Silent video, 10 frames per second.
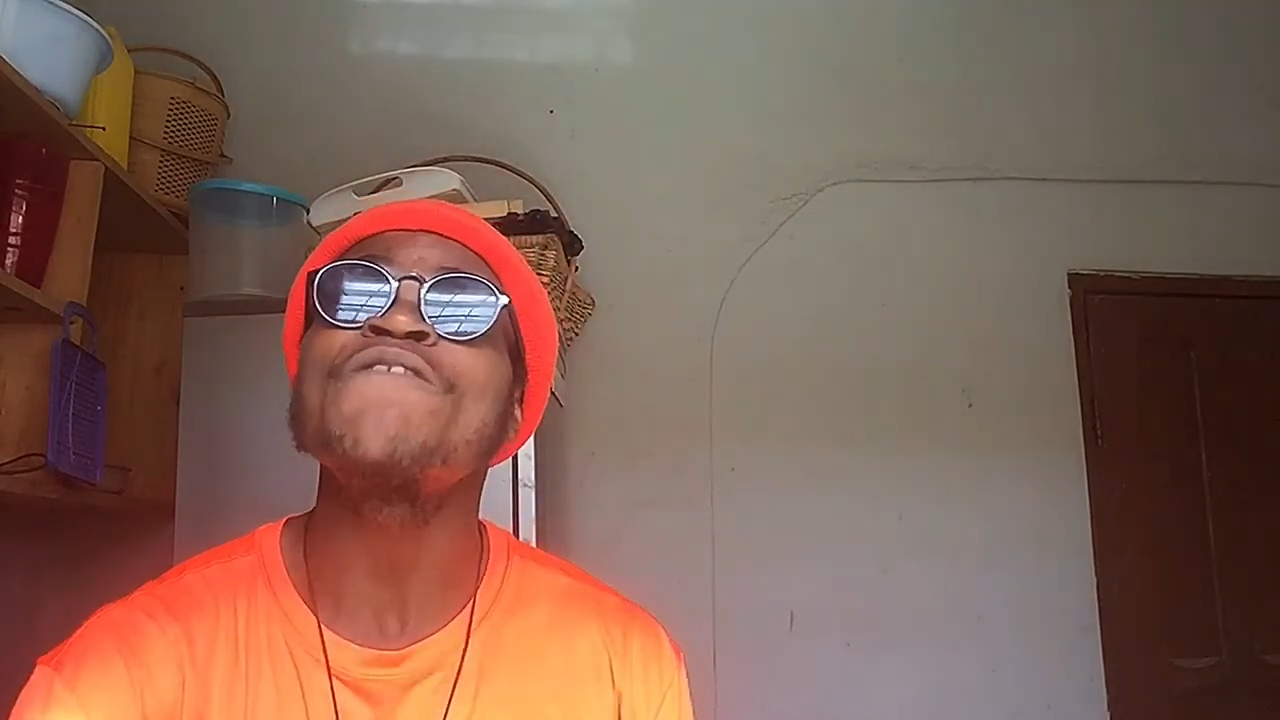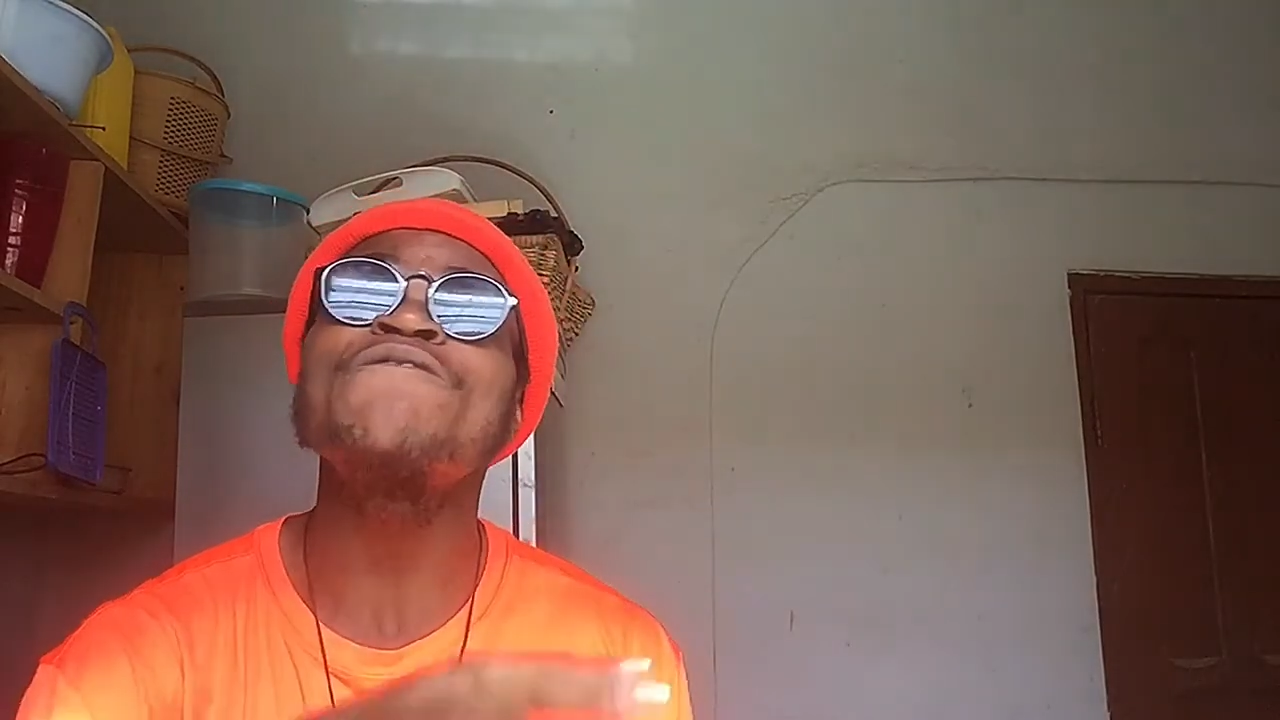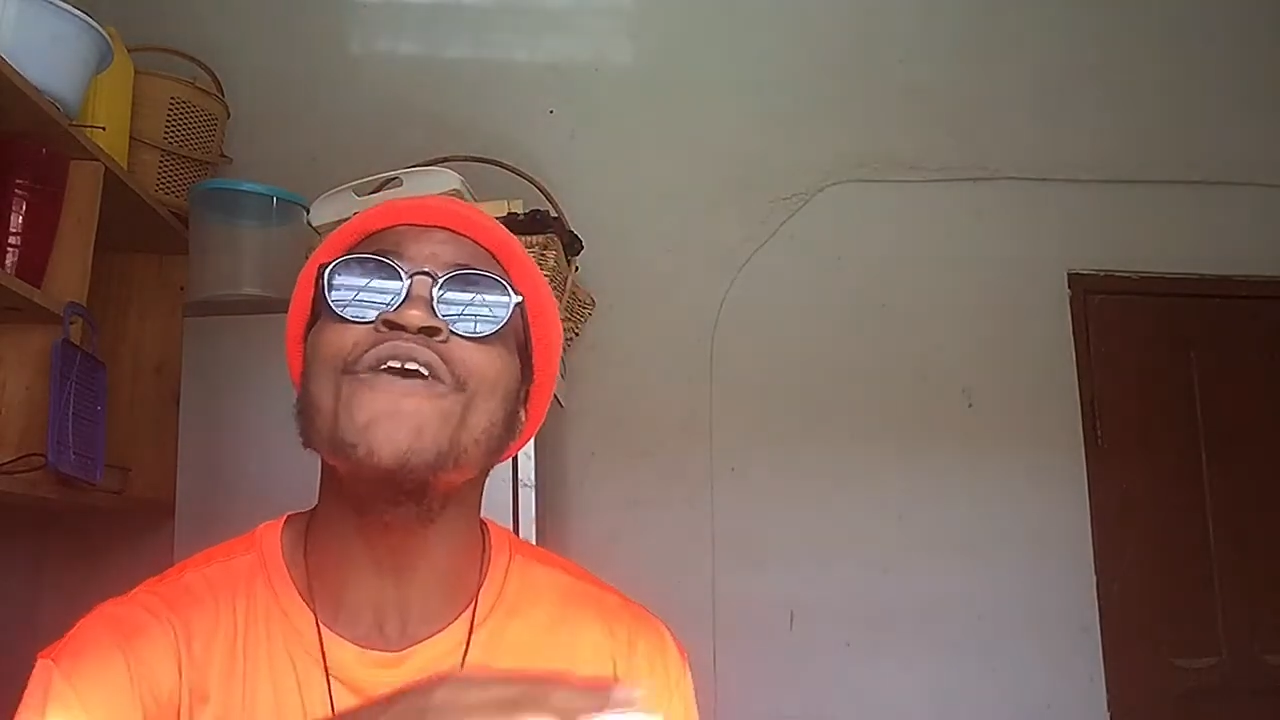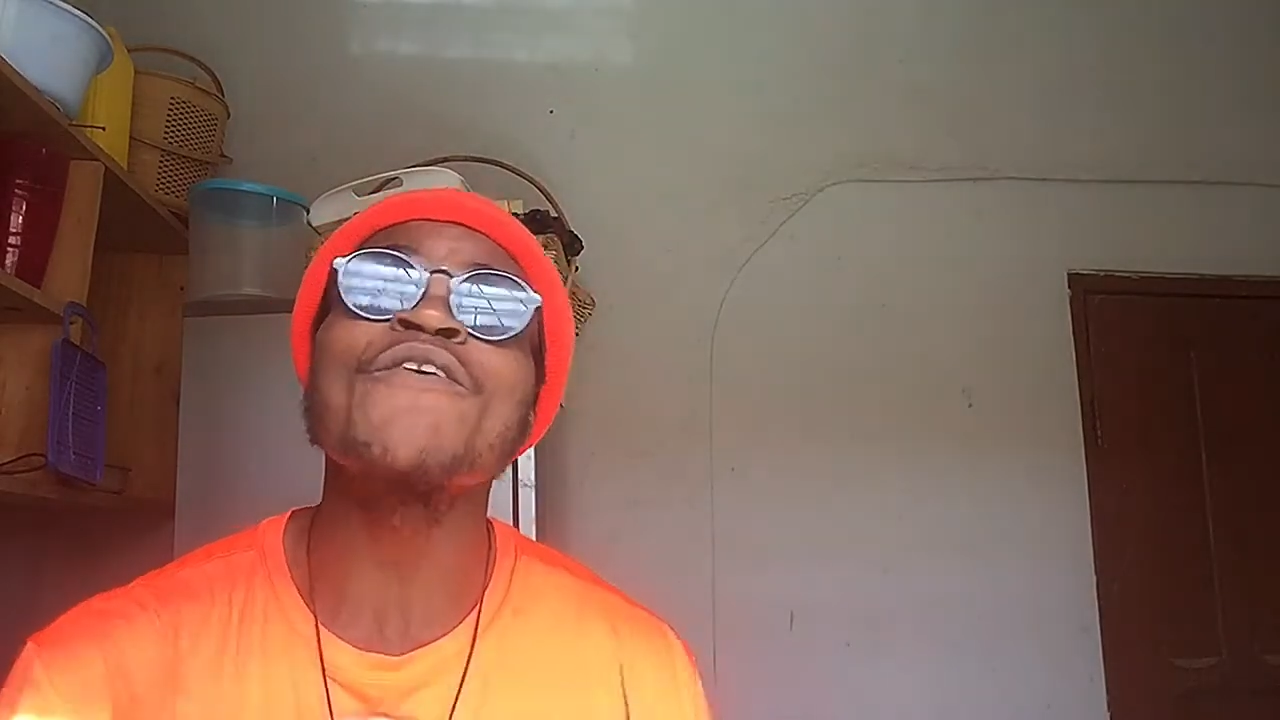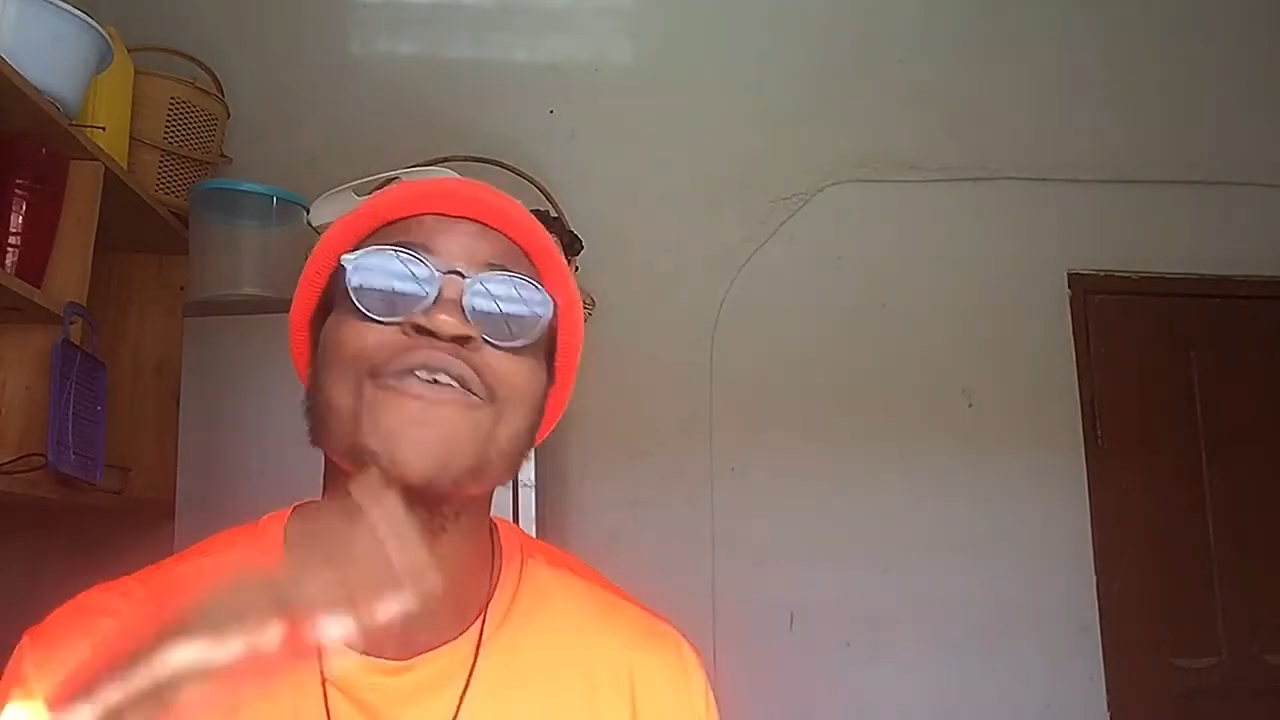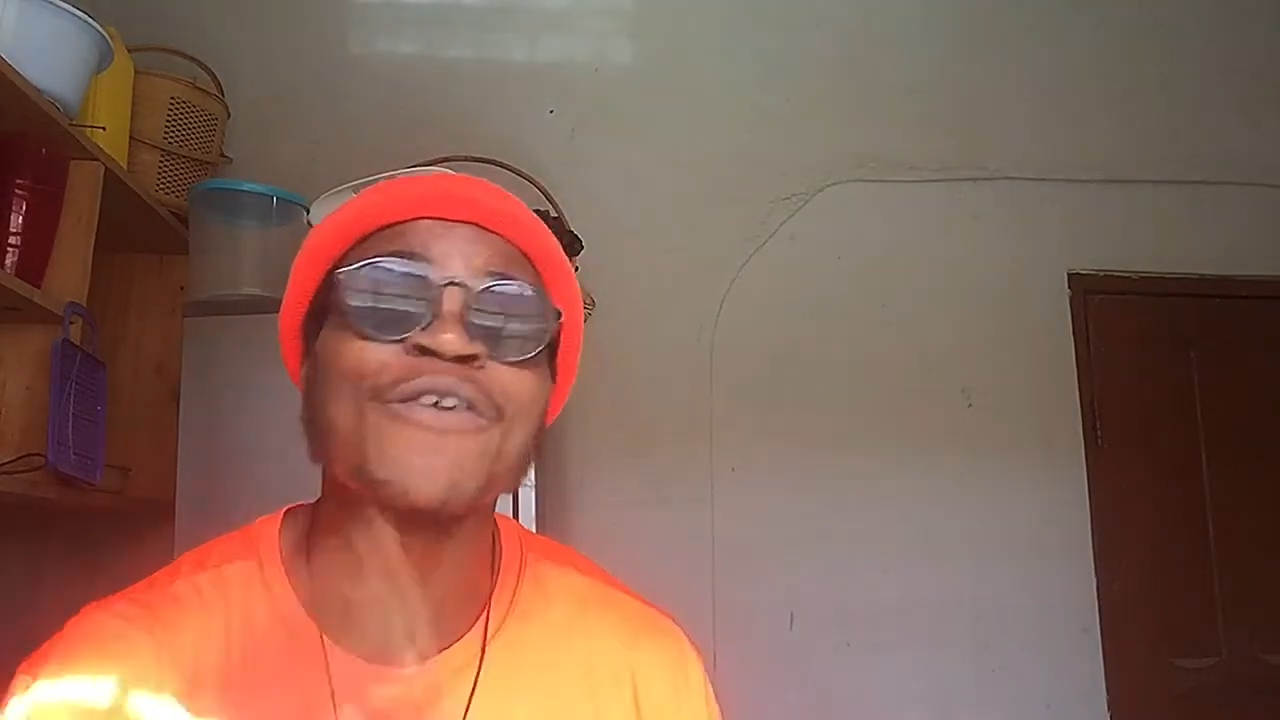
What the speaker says: before we